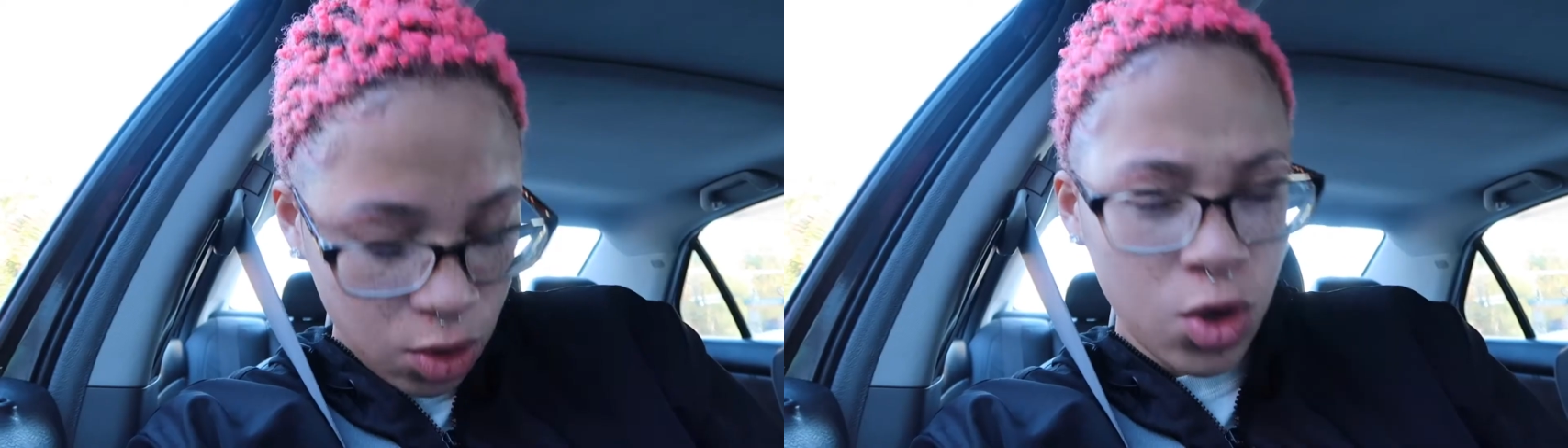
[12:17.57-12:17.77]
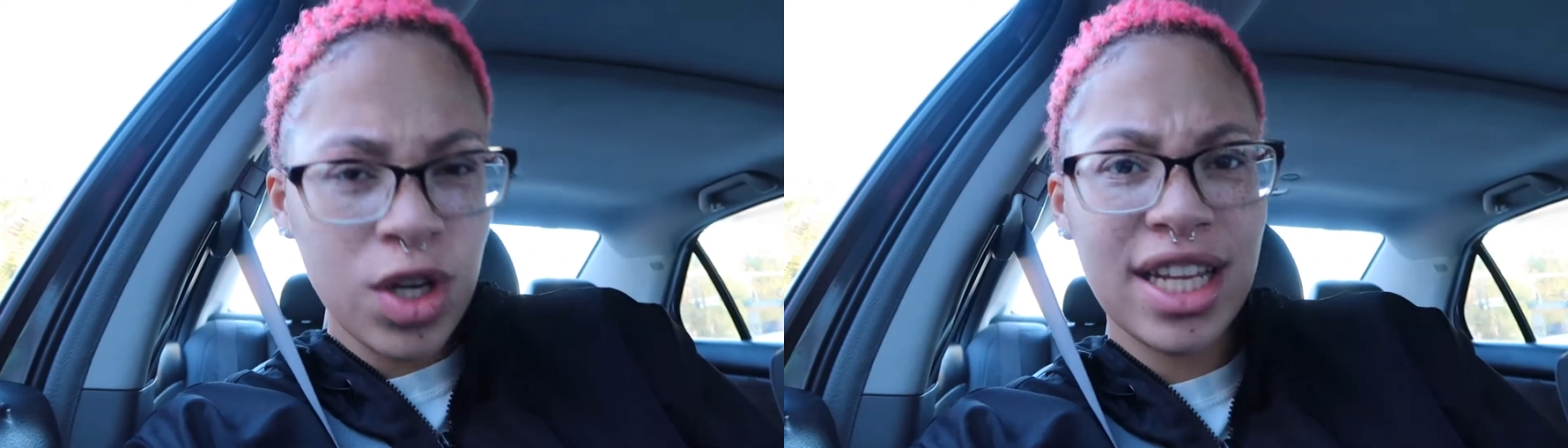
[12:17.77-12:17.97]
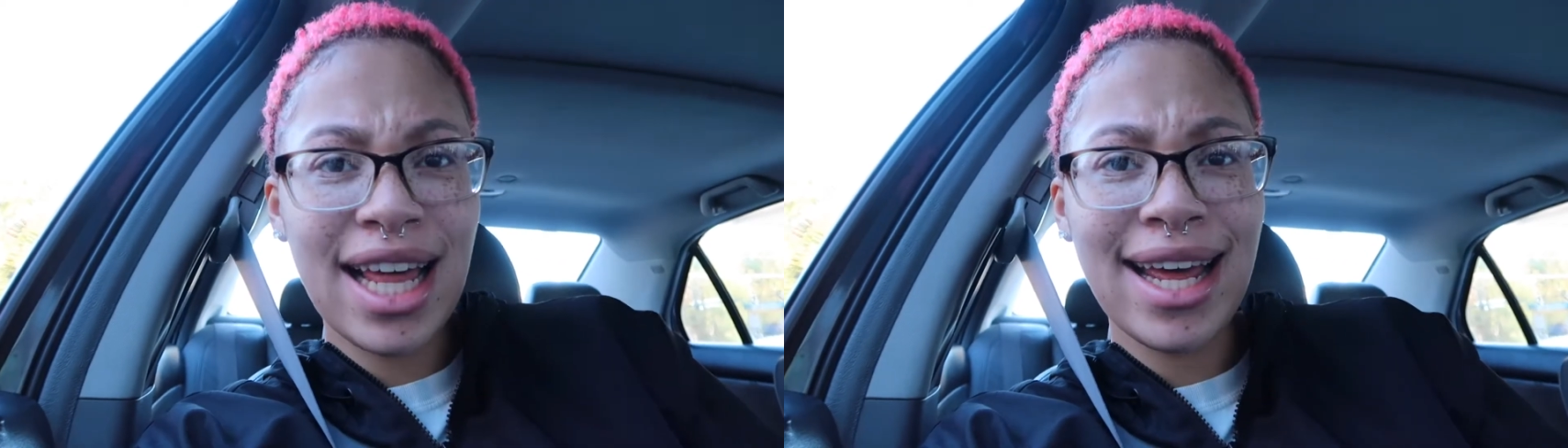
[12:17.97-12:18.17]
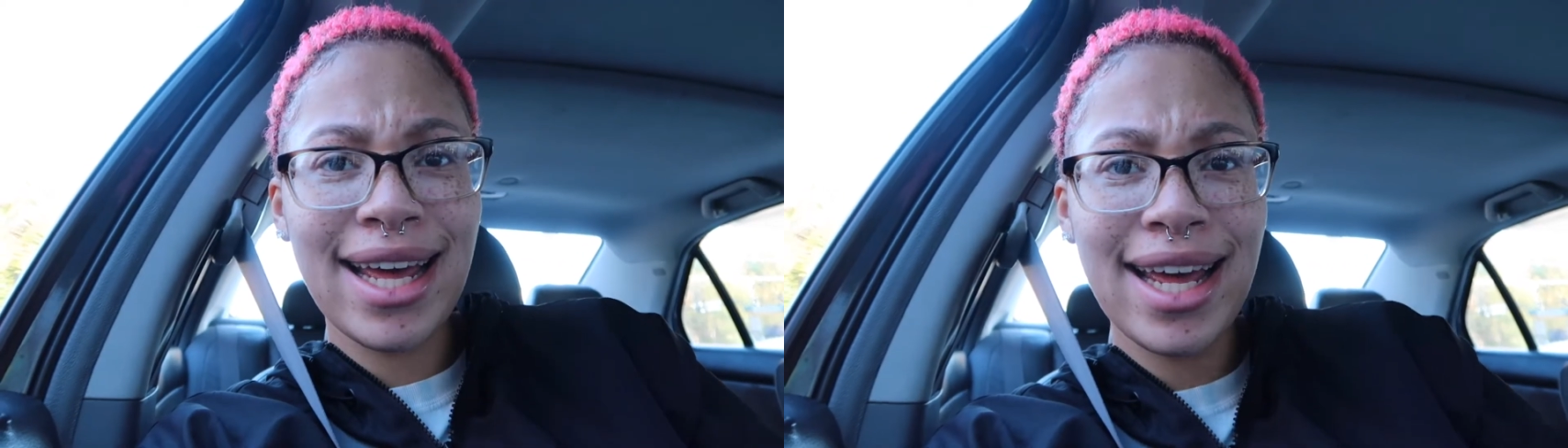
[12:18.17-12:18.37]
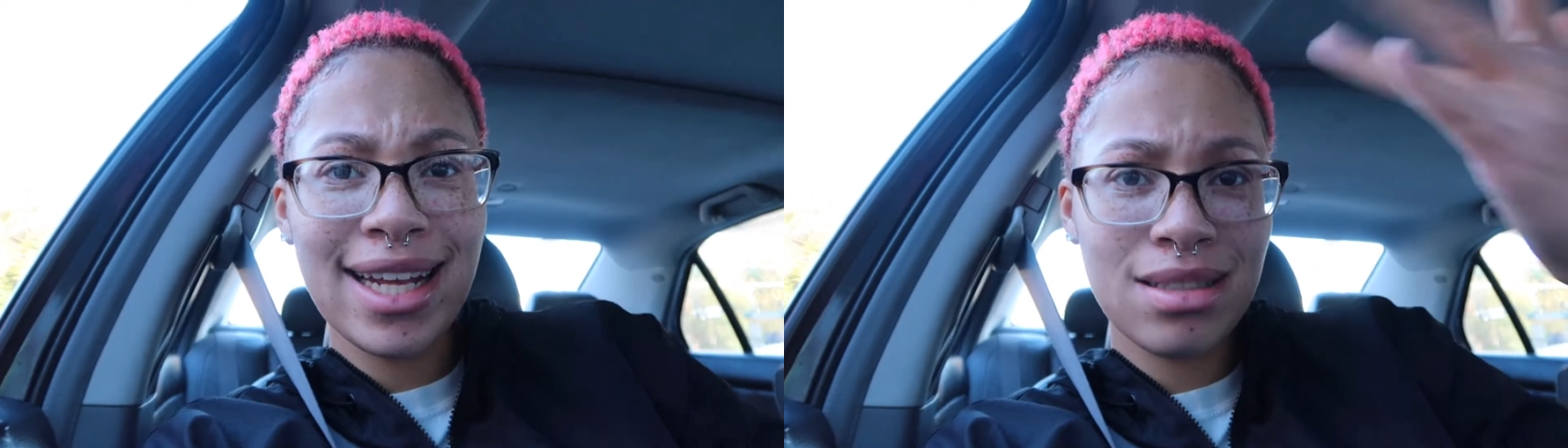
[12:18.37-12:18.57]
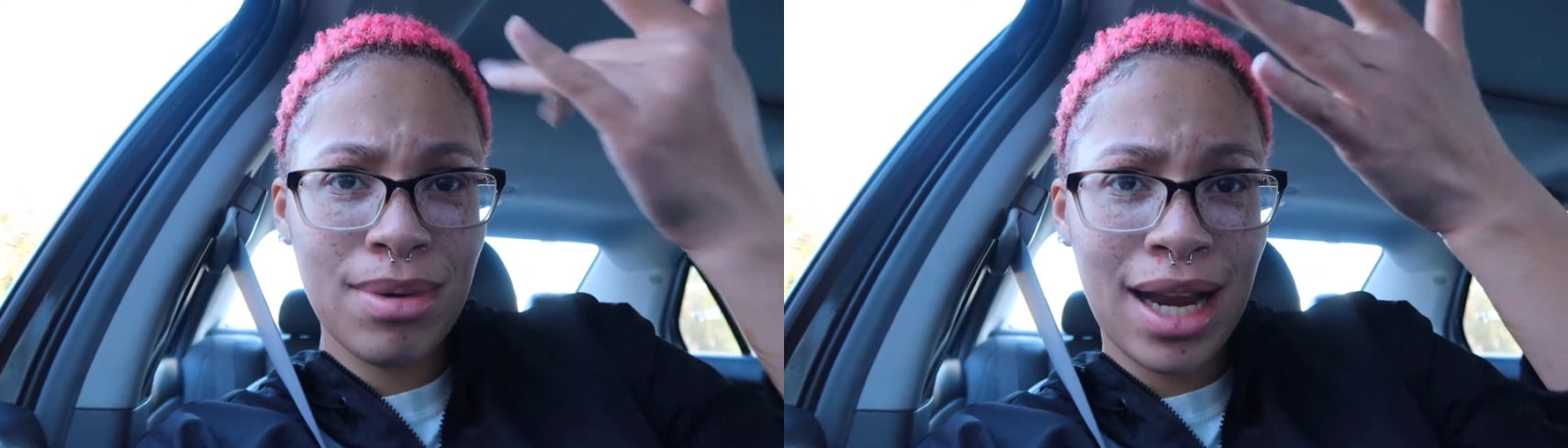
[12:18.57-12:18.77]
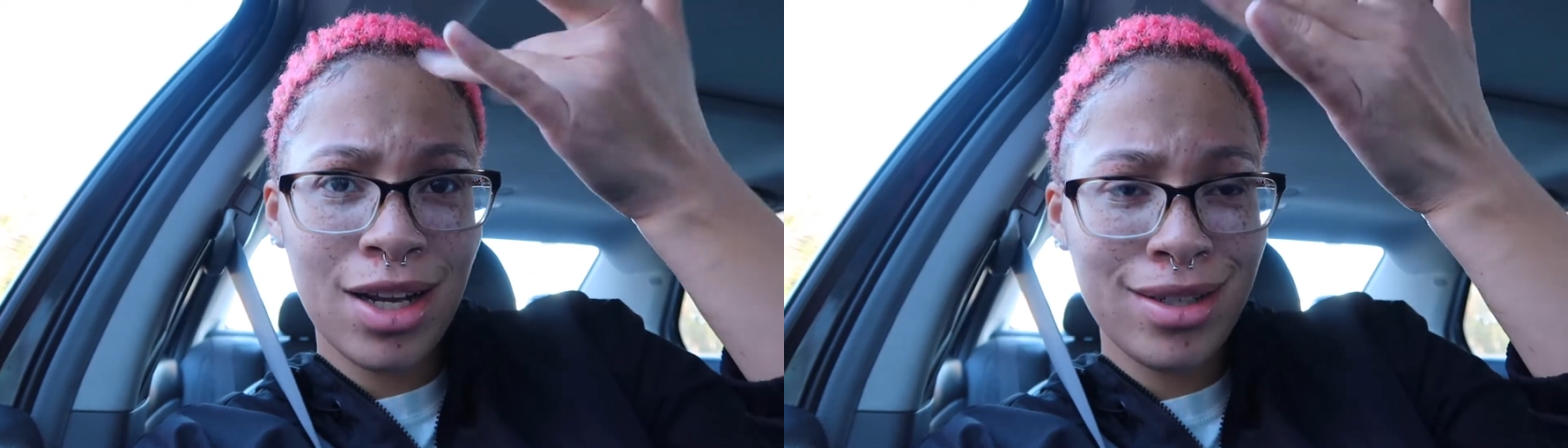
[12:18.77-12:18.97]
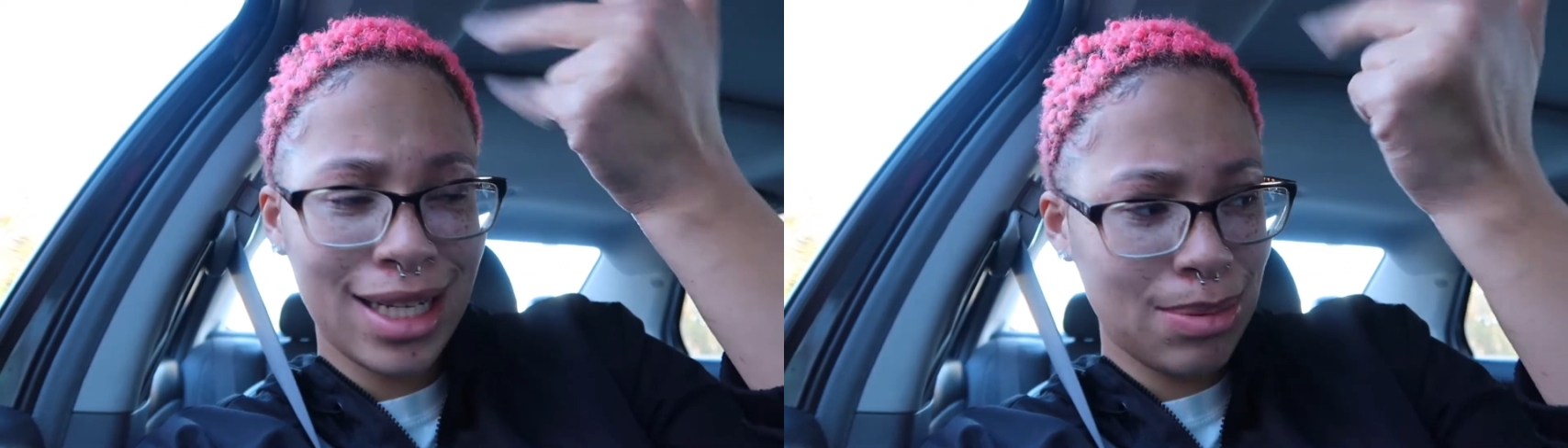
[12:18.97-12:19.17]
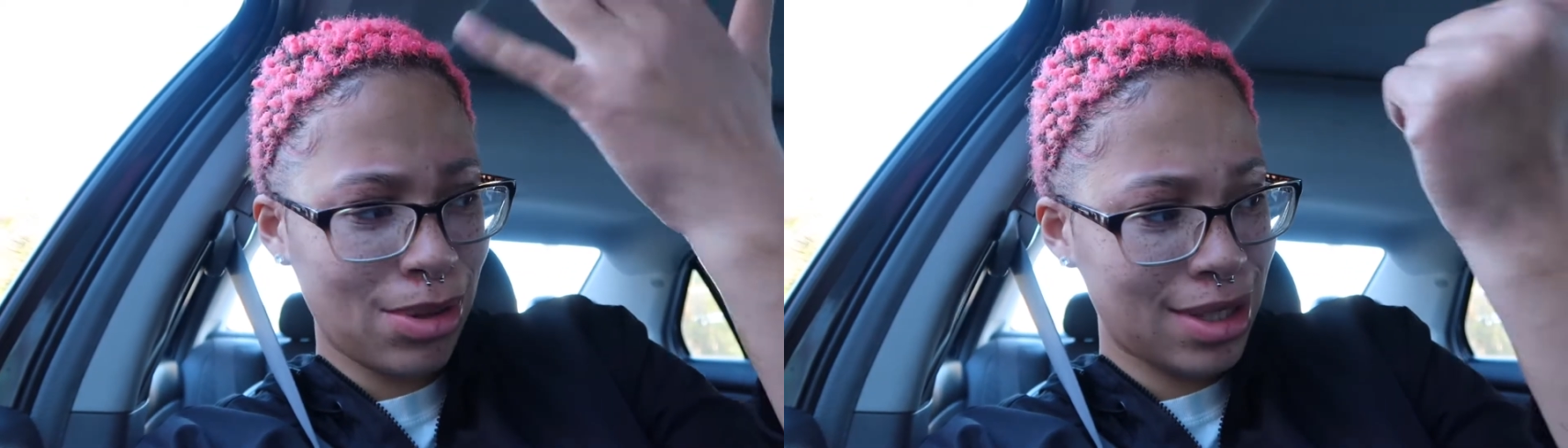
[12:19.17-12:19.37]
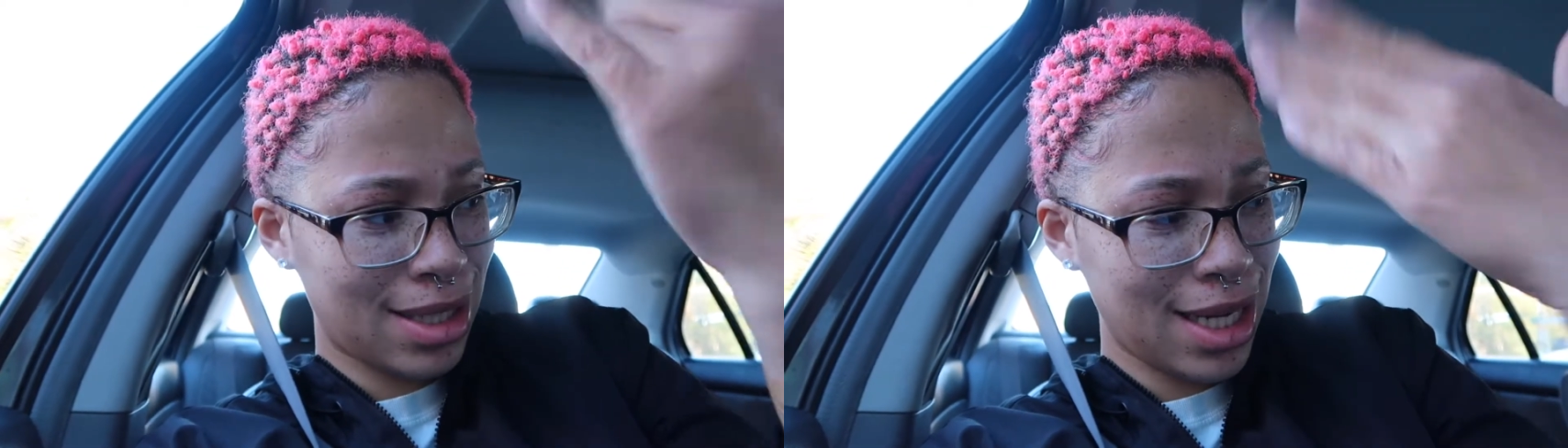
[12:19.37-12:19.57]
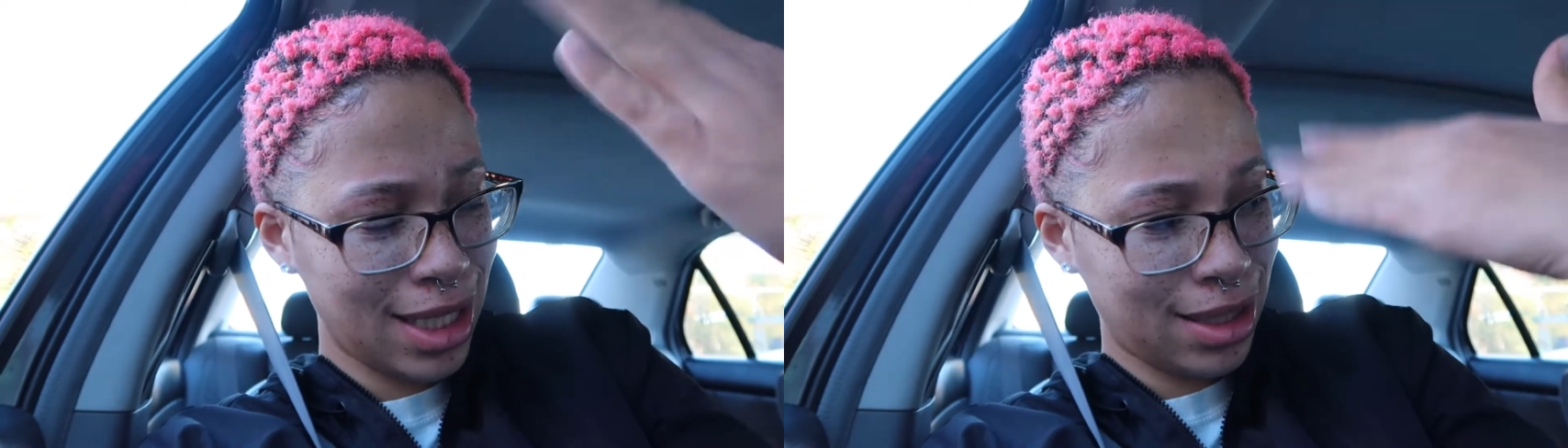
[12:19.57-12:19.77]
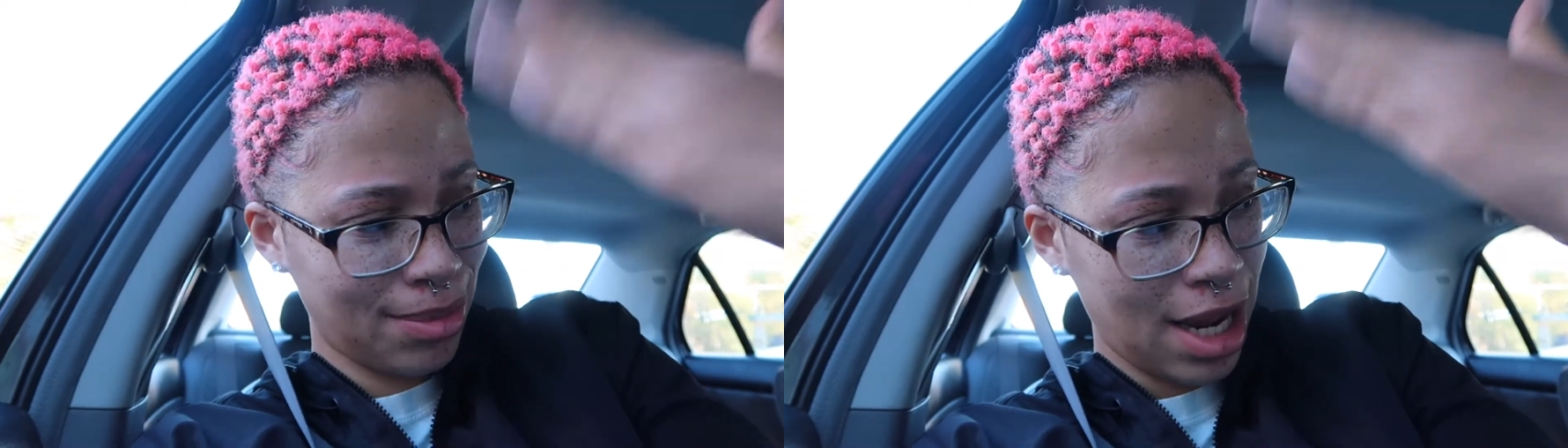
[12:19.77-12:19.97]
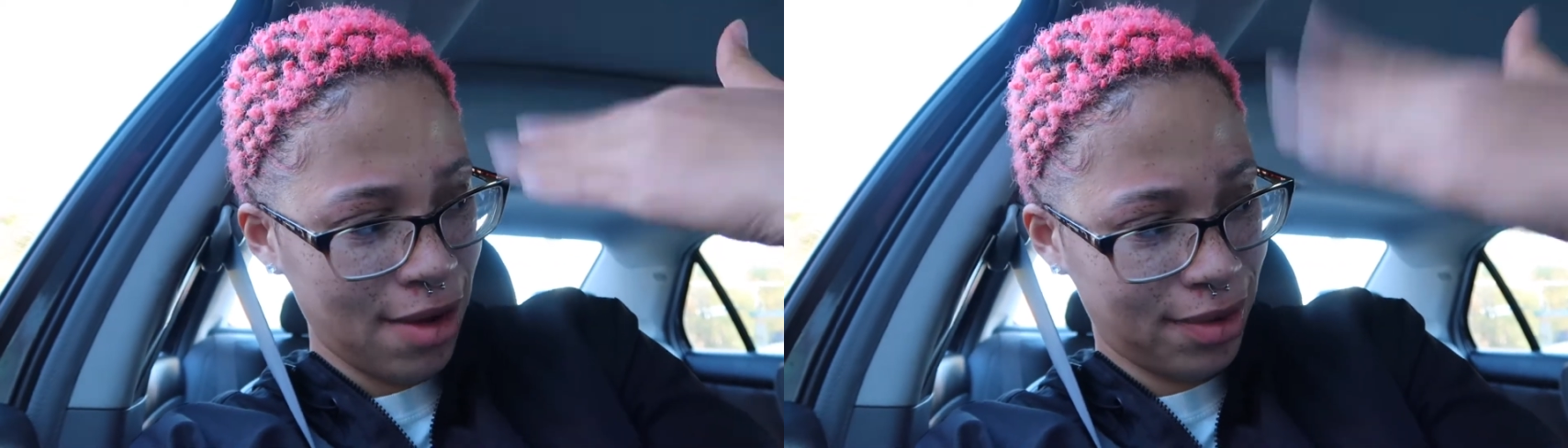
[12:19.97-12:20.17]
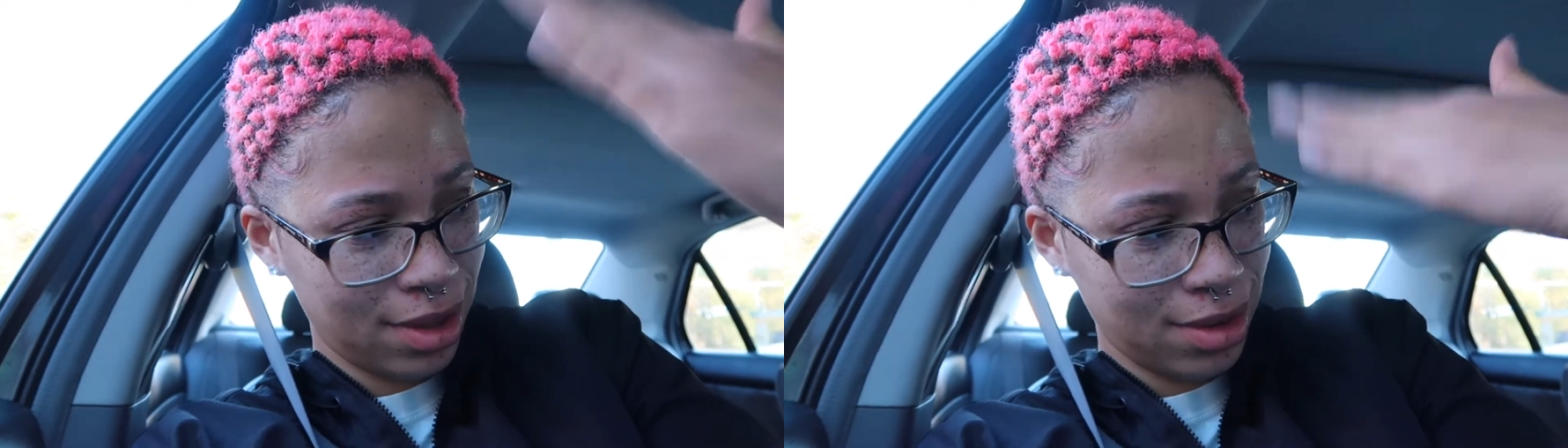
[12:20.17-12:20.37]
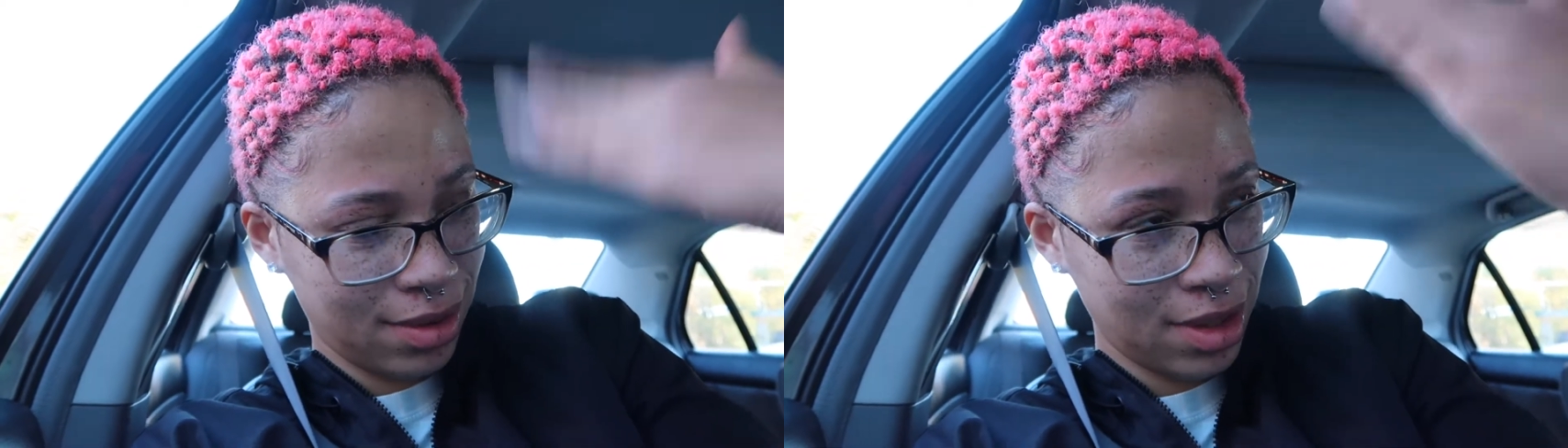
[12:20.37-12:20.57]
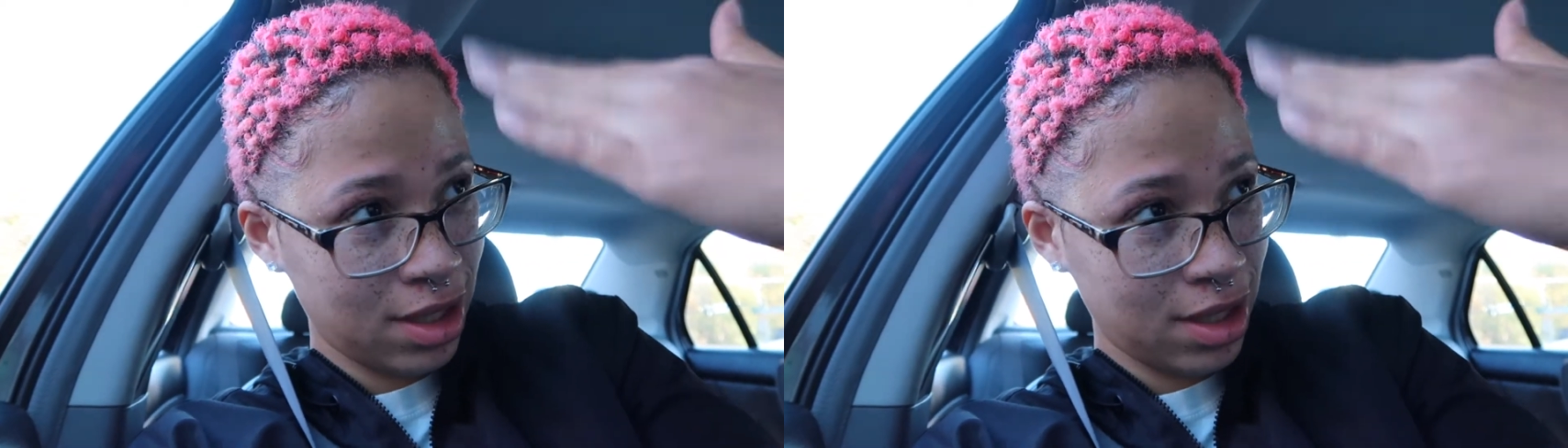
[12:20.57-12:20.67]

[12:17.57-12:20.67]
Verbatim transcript: Ooh, they itch, but I know you're not supposed to touch them after.